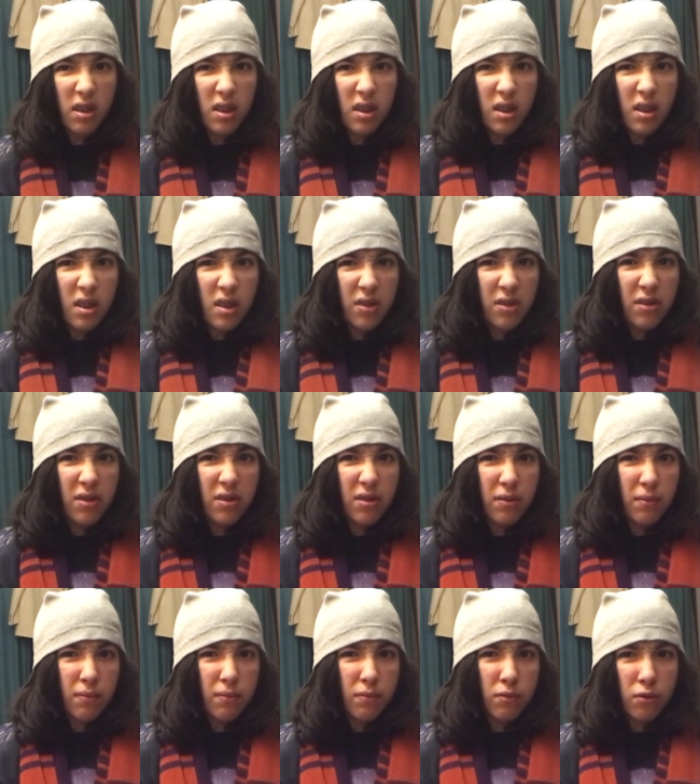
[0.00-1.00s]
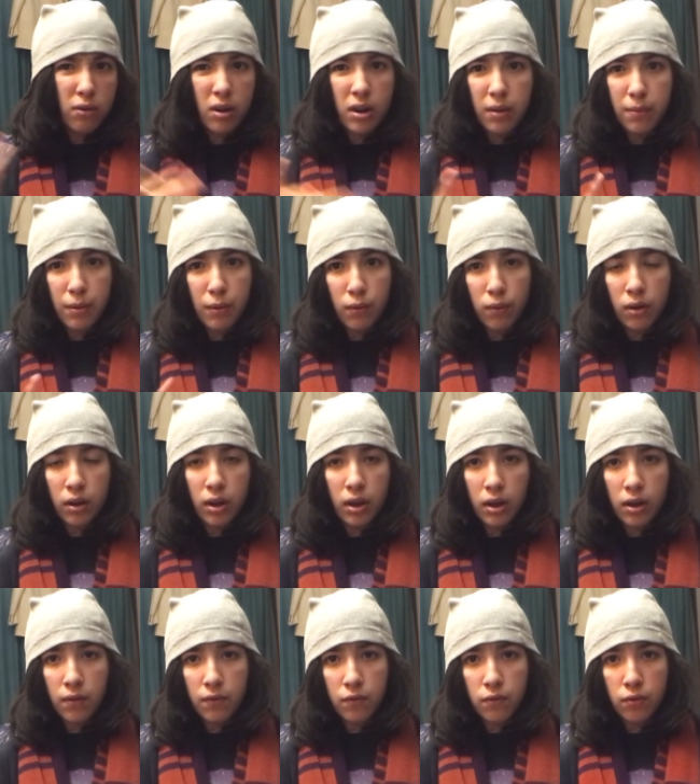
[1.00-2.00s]
it's one I've been working
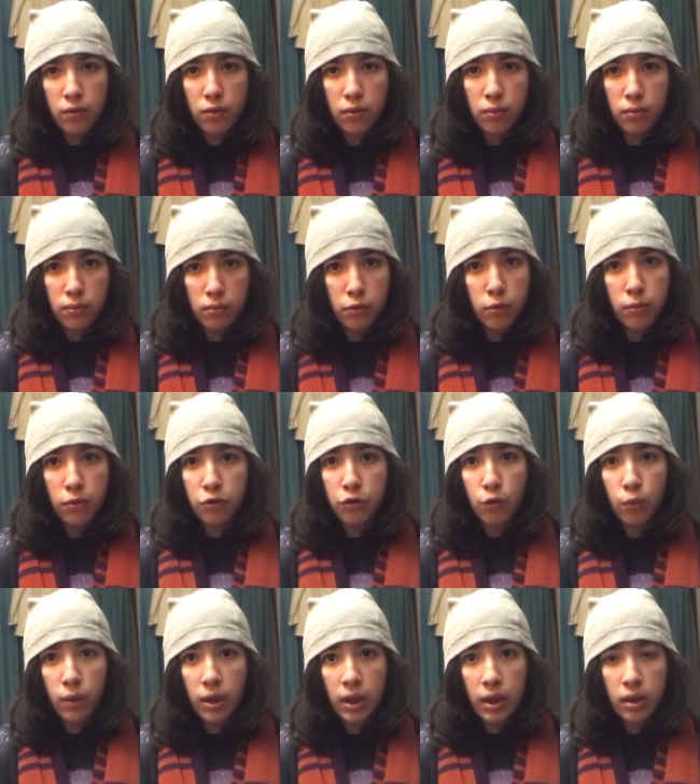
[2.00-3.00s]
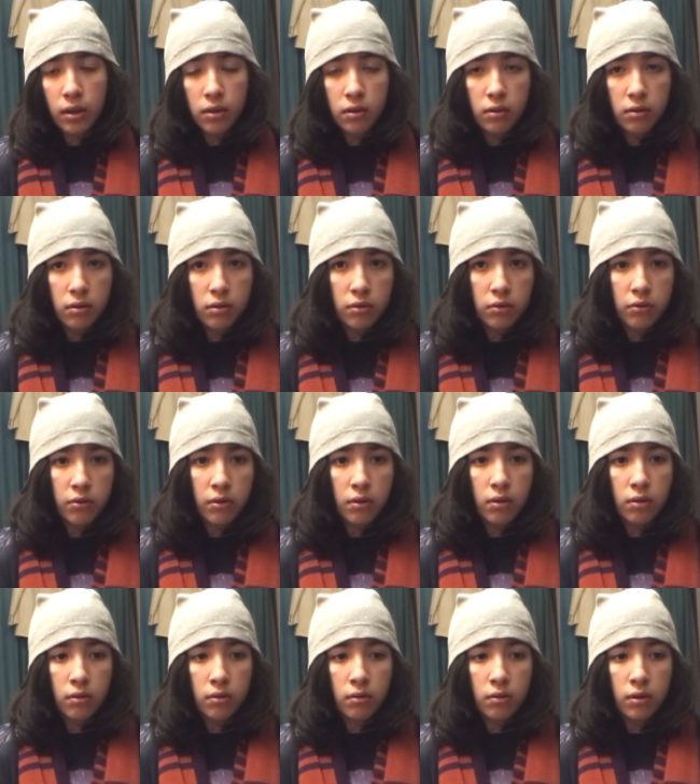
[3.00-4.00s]
on for almost a week.
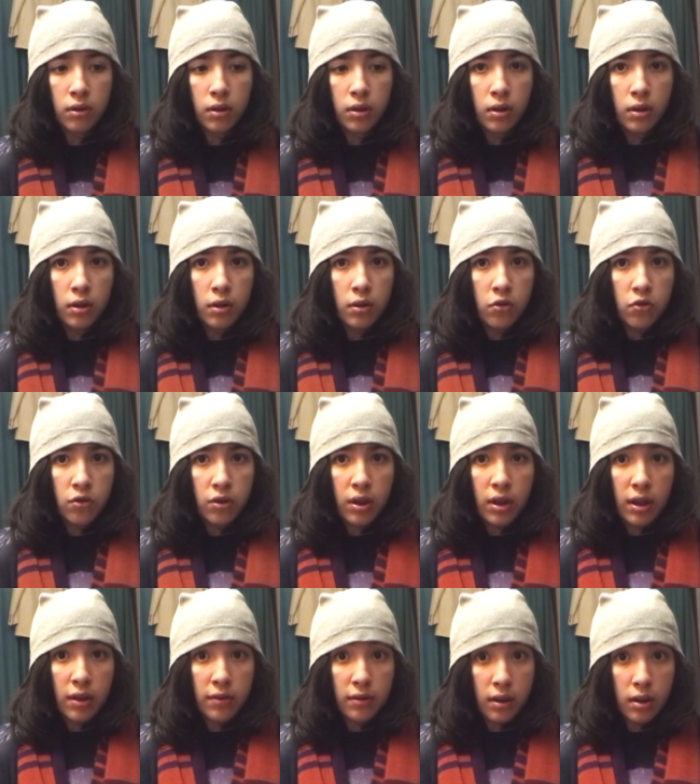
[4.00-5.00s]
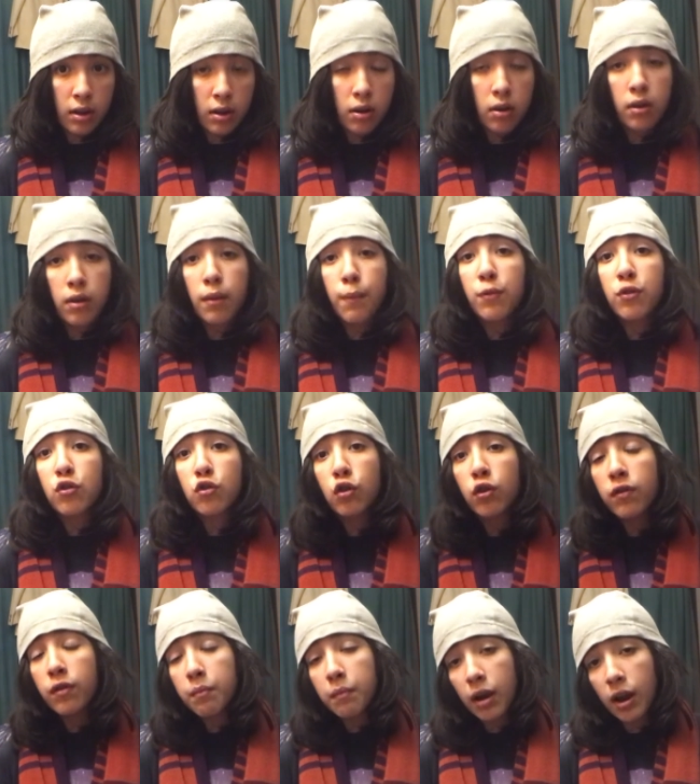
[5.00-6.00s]
So see you guys later. This is Hoover
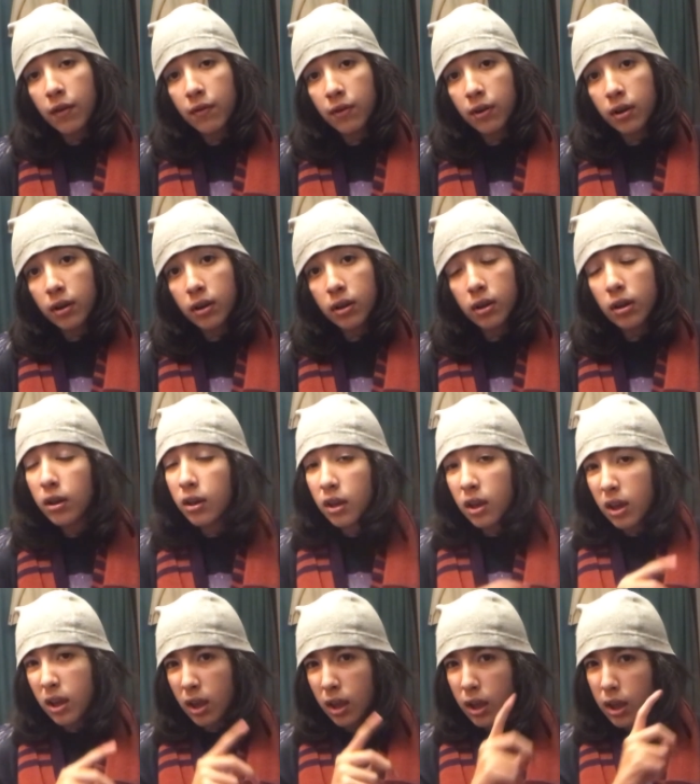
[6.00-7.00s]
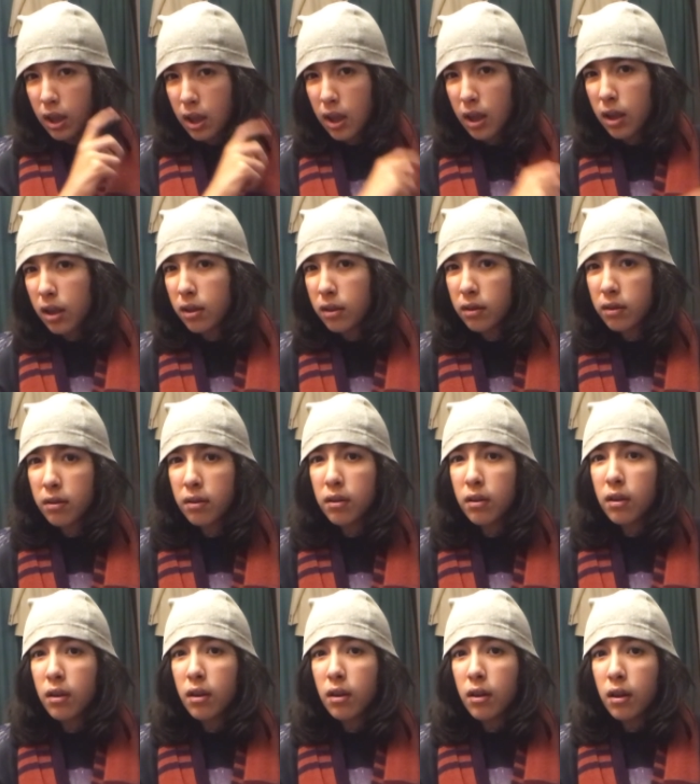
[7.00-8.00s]
Maverick, and
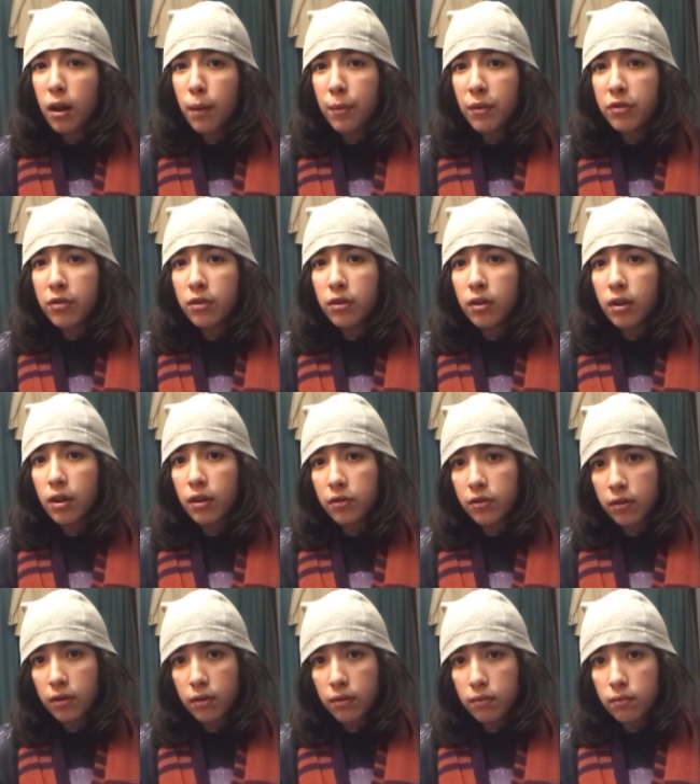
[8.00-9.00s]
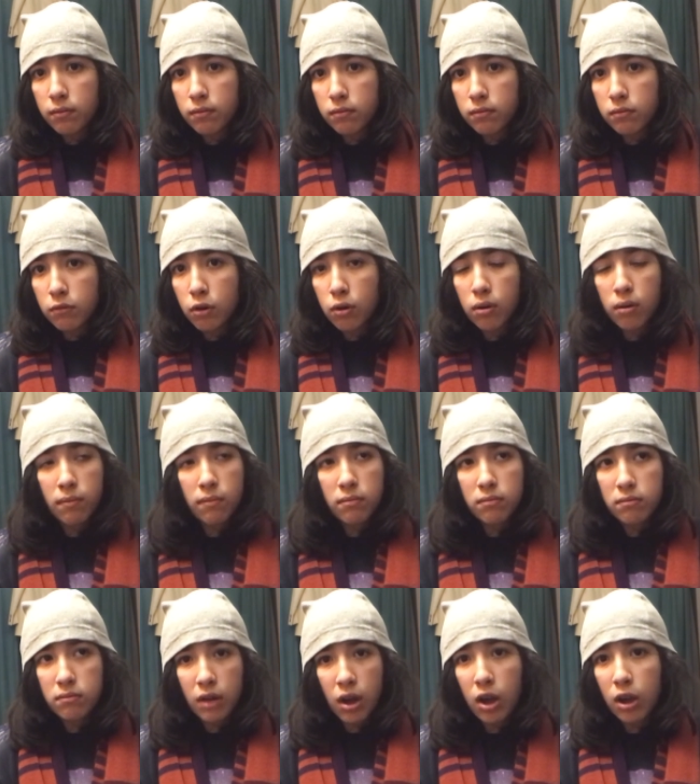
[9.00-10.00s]
I'll be seeing you guys soon, or
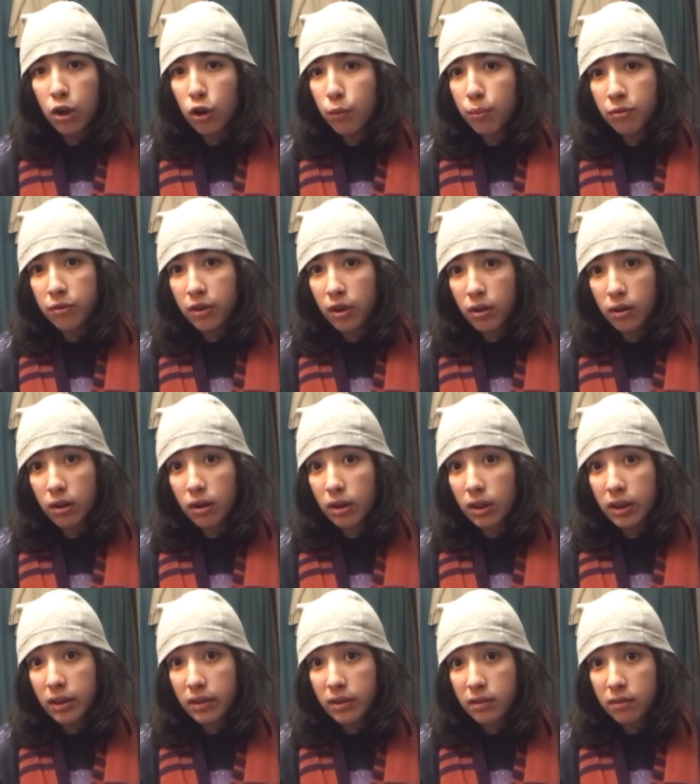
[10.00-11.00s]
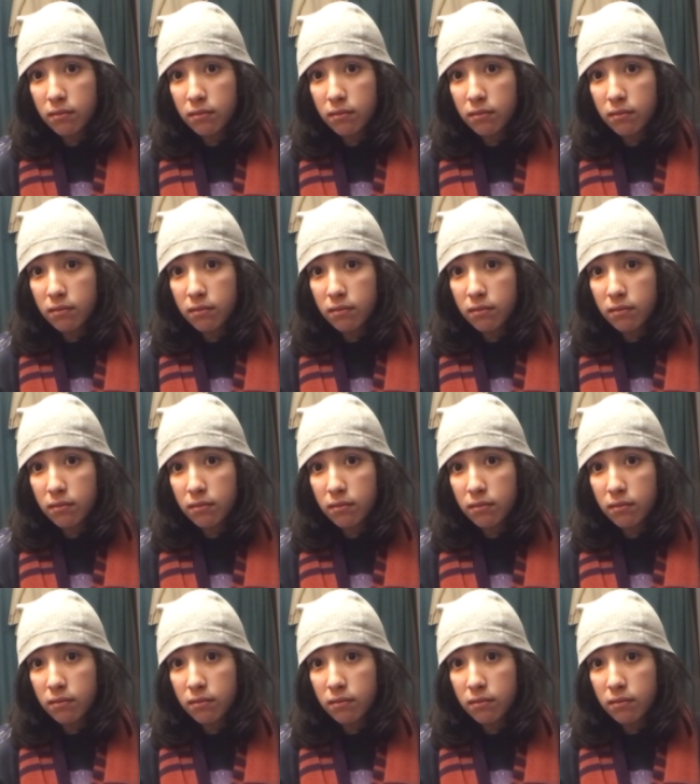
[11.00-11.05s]
I hope so at least.